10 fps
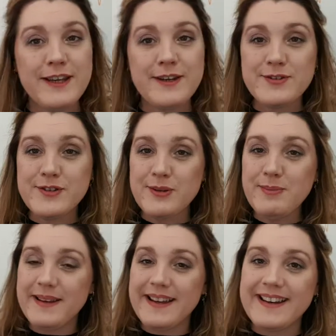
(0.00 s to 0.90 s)
YouTube.
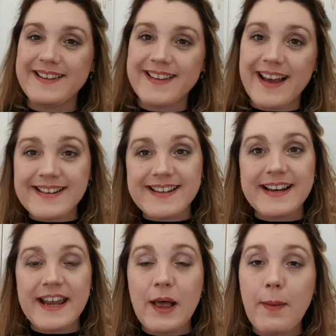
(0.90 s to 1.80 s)
It is I,
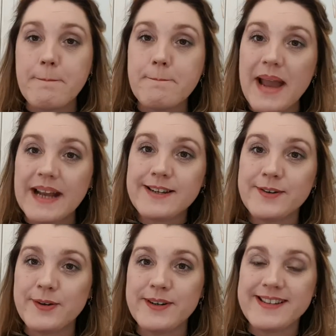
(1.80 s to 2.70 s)
Danielle, better
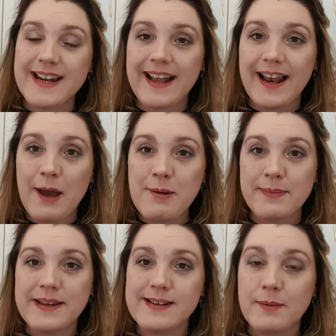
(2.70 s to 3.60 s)
known as Danielle, a happy
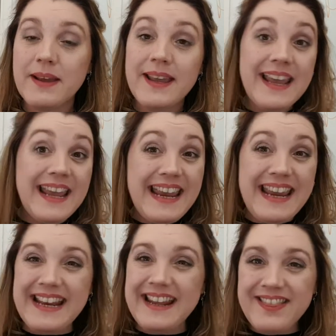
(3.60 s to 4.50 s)
medium.
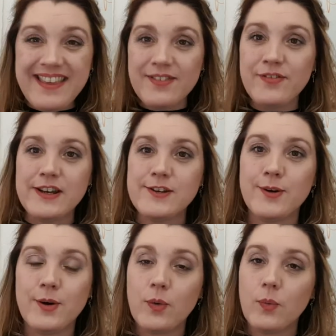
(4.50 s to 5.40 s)
And in this
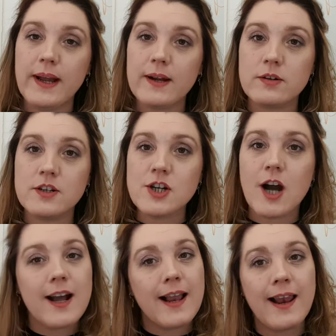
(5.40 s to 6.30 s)
video, we're going to
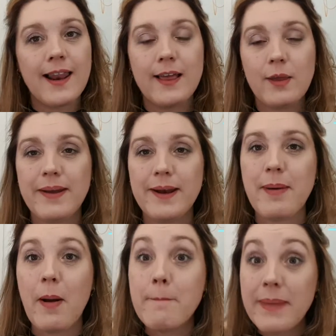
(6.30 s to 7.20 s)
talk a little bit
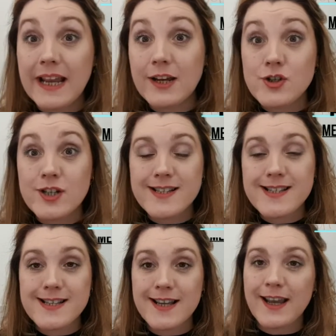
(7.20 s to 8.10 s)
about
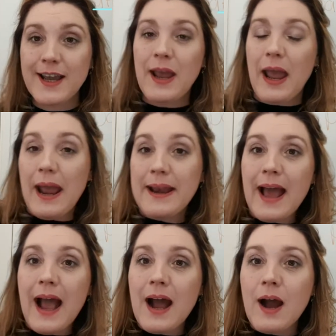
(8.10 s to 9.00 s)
patience and
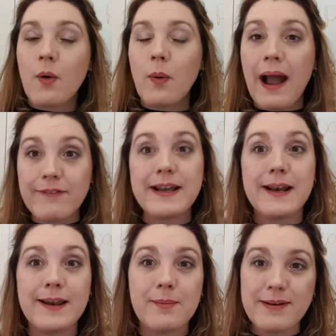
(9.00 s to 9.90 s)
how having a
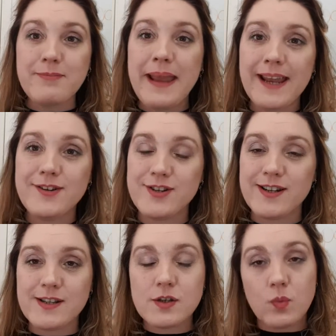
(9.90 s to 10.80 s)
little bit of
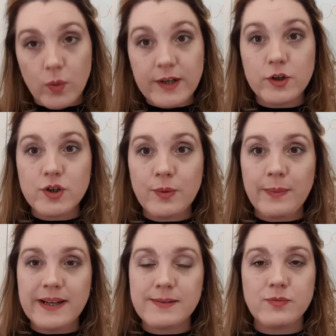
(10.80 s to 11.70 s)
patience when you're doing
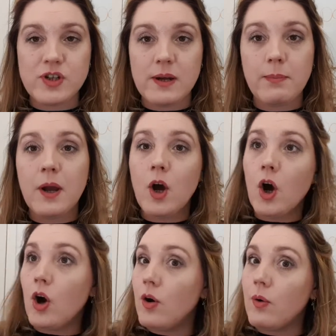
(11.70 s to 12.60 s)
mediumship
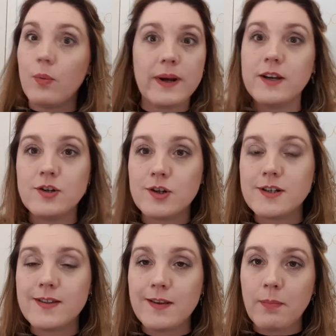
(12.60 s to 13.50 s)
or when you're talking
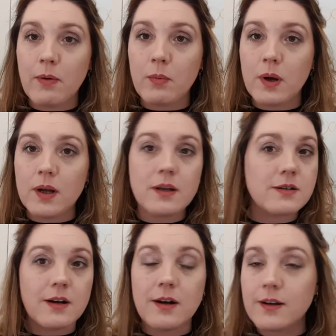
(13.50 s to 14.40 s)
to the spirit world
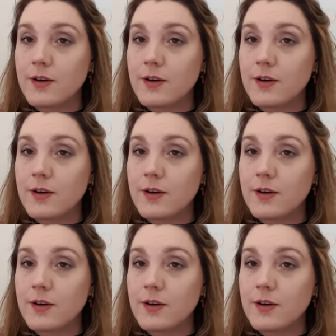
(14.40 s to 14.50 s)
or,